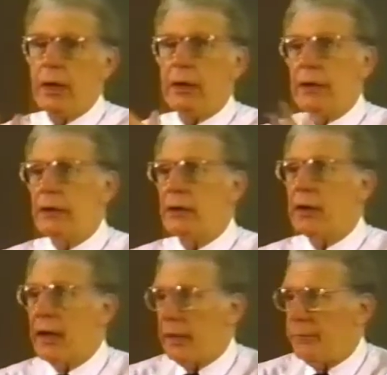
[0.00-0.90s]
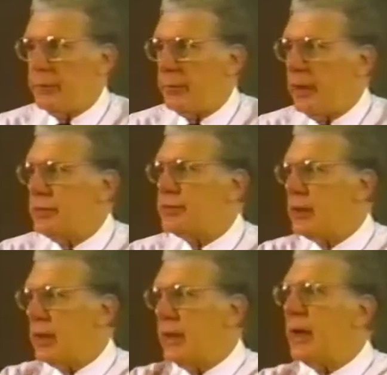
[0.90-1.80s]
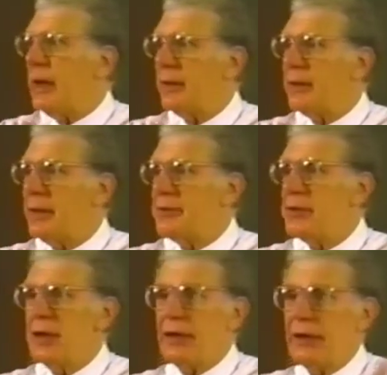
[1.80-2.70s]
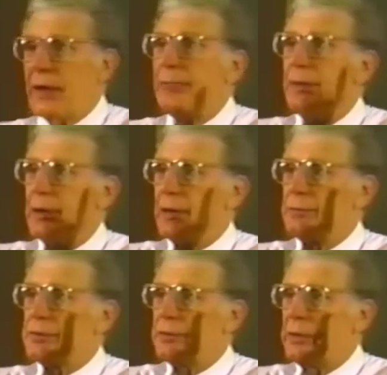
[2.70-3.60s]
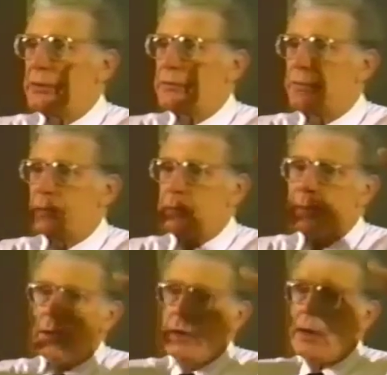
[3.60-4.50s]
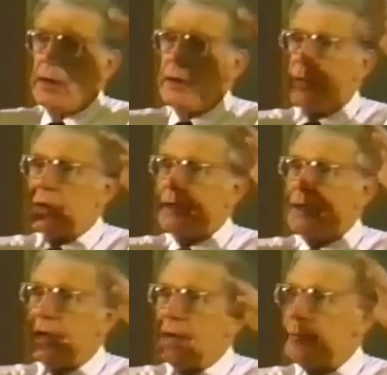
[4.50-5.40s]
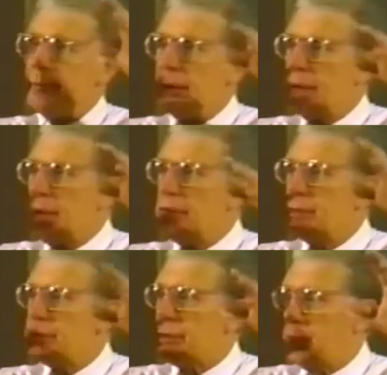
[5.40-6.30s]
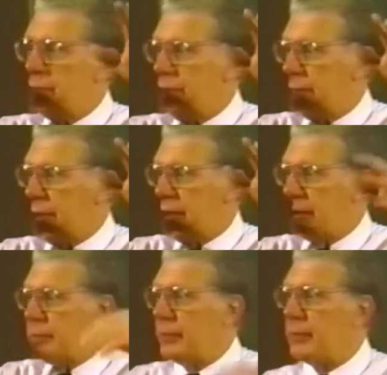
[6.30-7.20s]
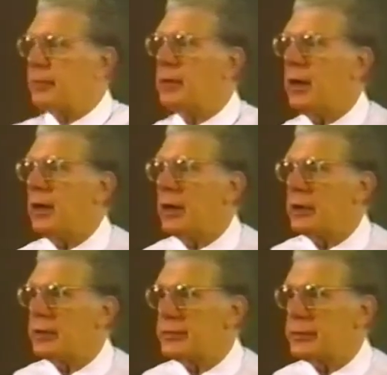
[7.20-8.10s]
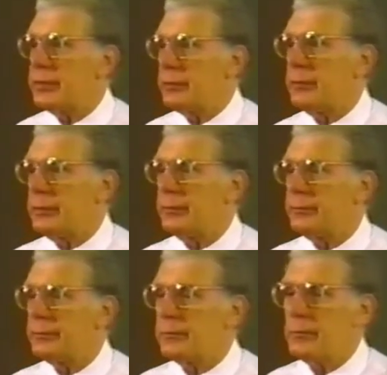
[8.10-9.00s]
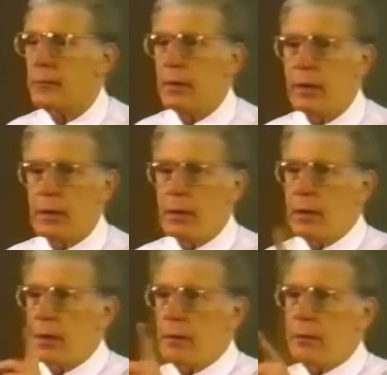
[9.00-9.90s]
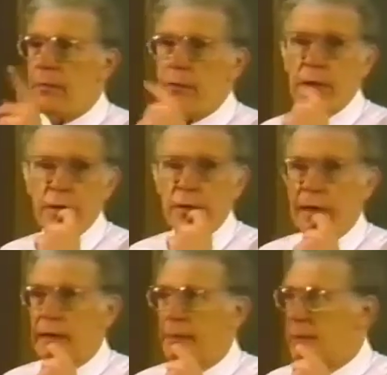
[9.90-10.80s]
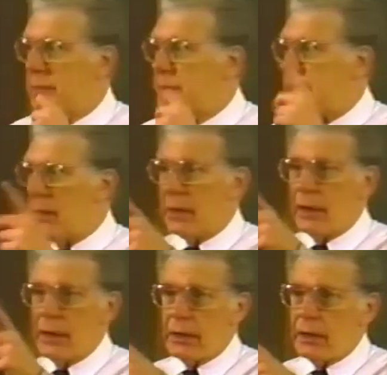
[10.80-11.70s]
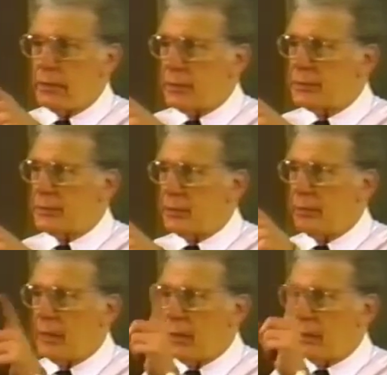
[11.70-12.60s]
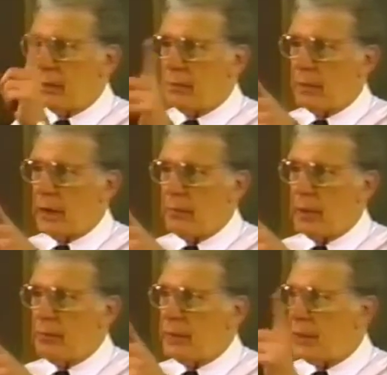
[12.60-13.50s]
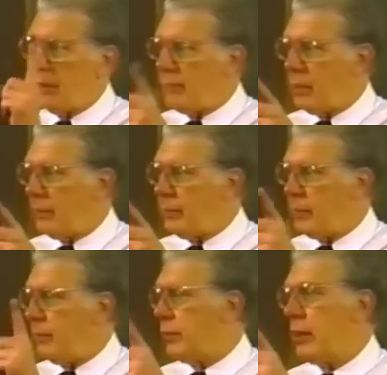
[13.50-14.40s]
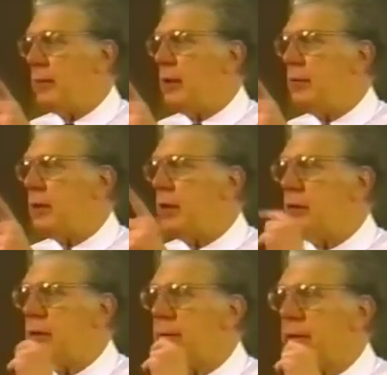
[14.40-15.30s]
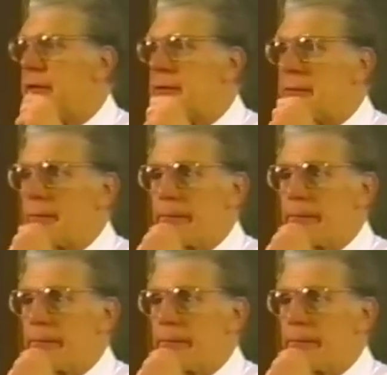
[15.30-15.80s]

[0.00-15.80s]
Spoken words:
And then look at it from the inside out and see how that becomes transformed. And what the implications are for management. They are considerable. Before I do that, let me just check. You got any question about what I mean by development and what I mean by automation?